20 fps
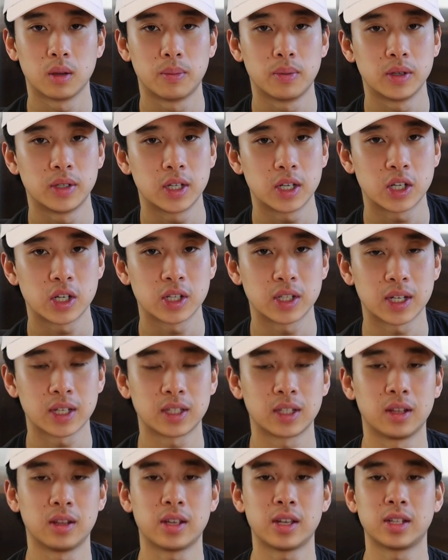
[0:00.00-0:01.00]
positions
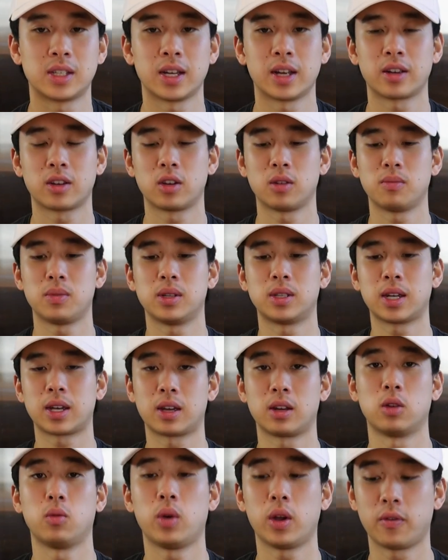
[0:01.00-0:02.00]
at the Elite 10 could be
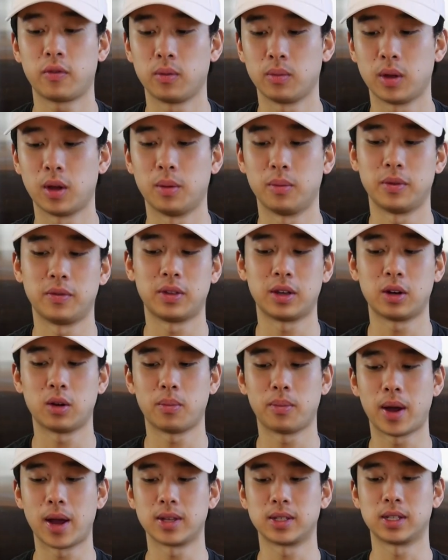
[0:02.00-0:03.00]
taken away from them if they
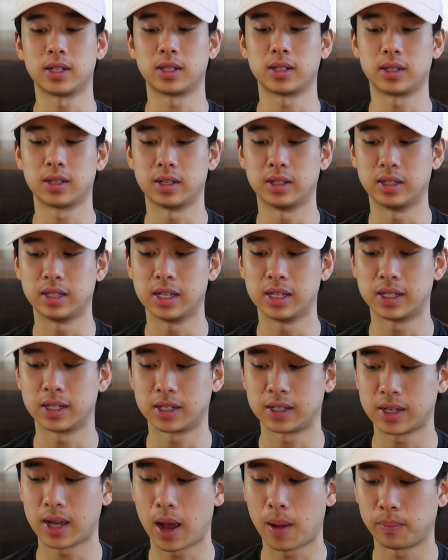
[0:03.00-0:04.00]
don't pass this
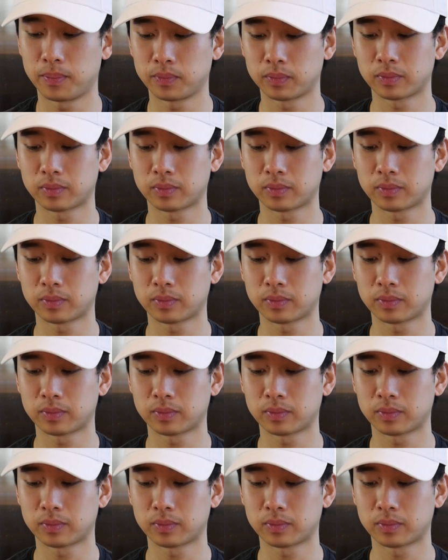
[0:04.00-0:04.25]
exam.